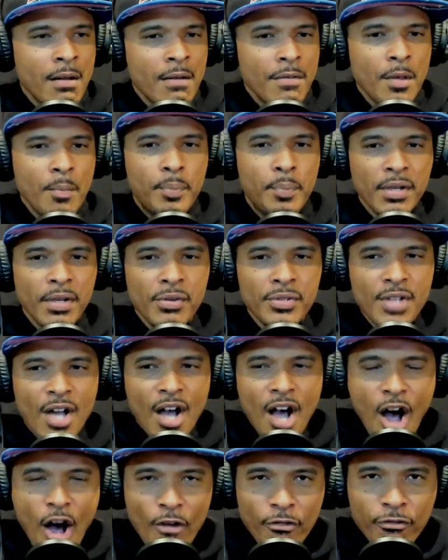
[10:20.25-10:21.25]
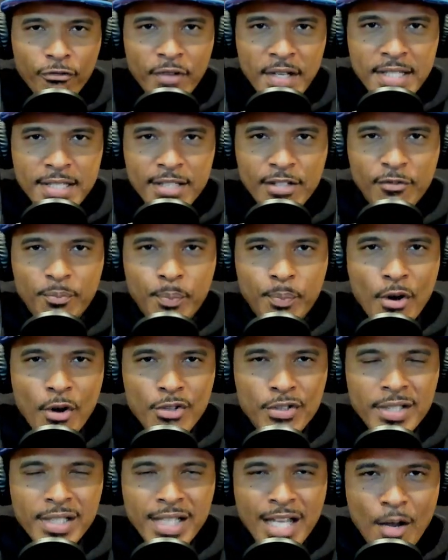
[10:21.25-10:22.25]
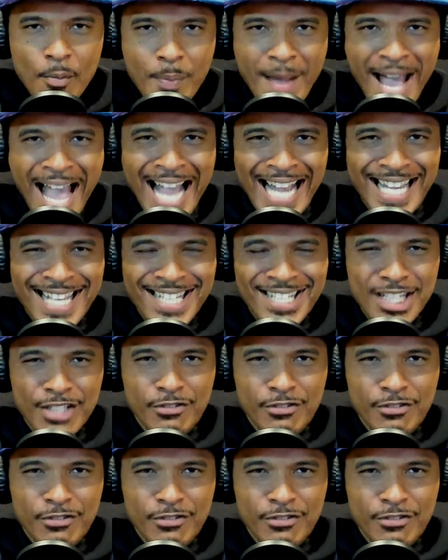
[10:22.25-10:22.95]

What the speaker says: Bills' offensive personnel packages